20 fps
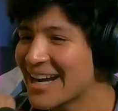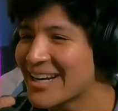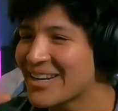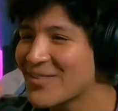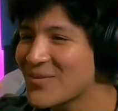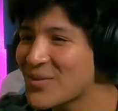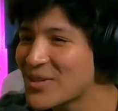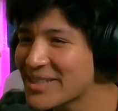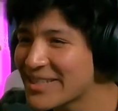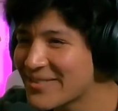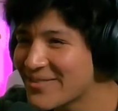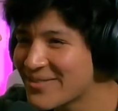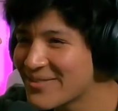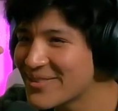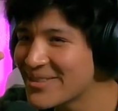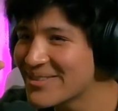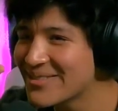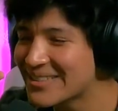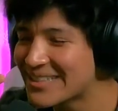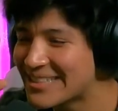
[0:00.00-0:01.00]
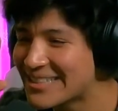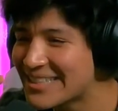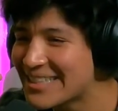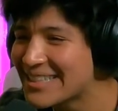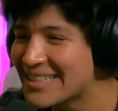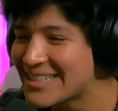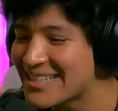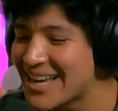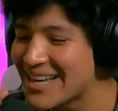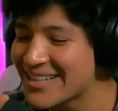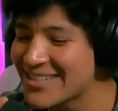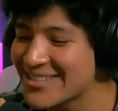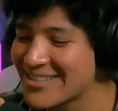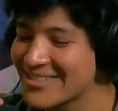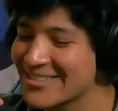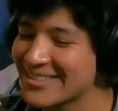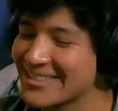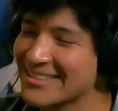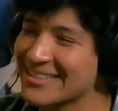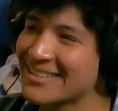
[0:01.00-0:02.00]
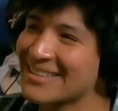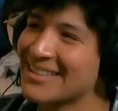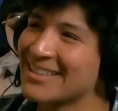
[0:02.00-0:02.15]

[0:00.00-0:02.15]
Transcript: I could really feel and see the textures.